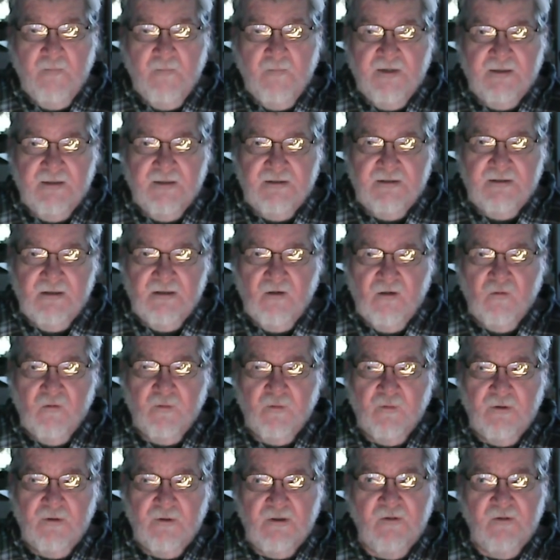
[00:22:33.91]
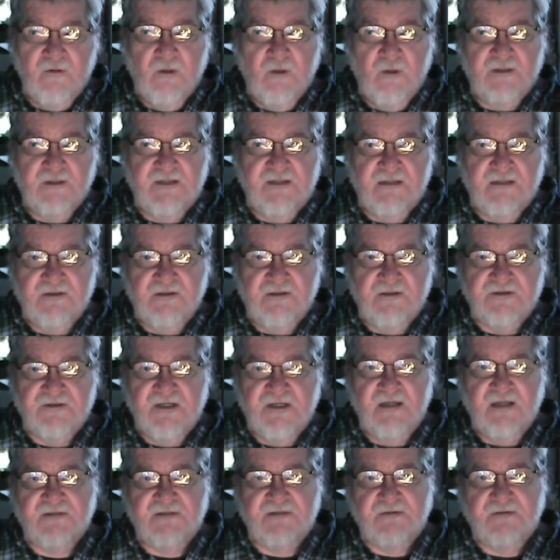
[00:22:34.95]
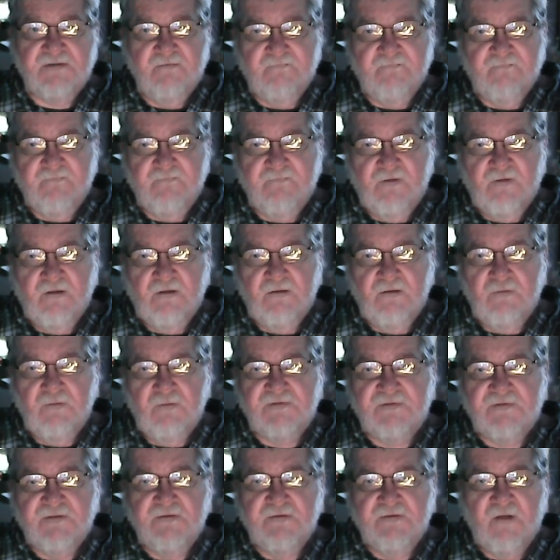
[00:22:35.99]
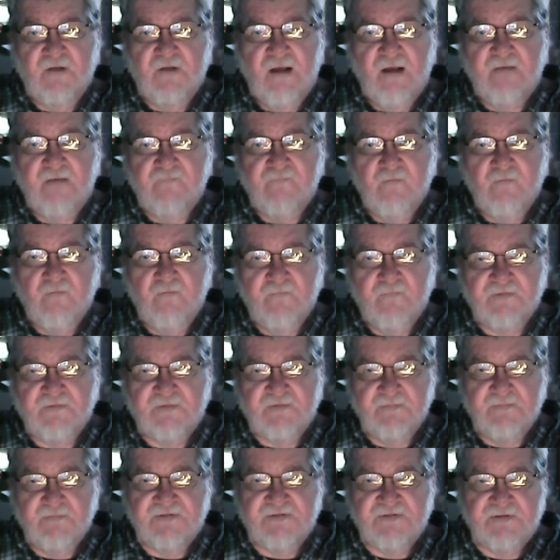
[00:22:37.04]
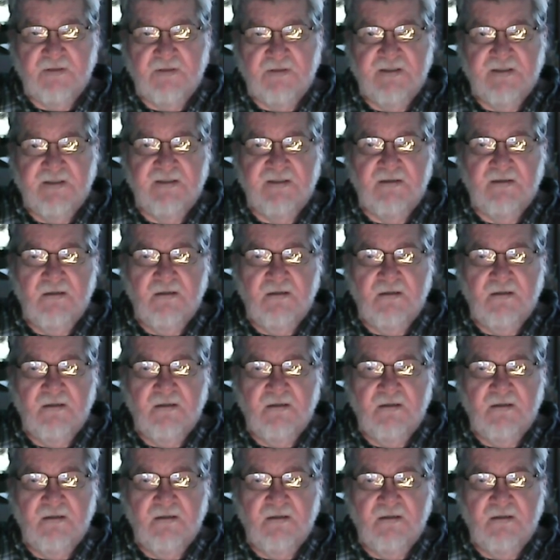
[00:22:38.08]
and you don't really want to take the chance of losing your life over some silly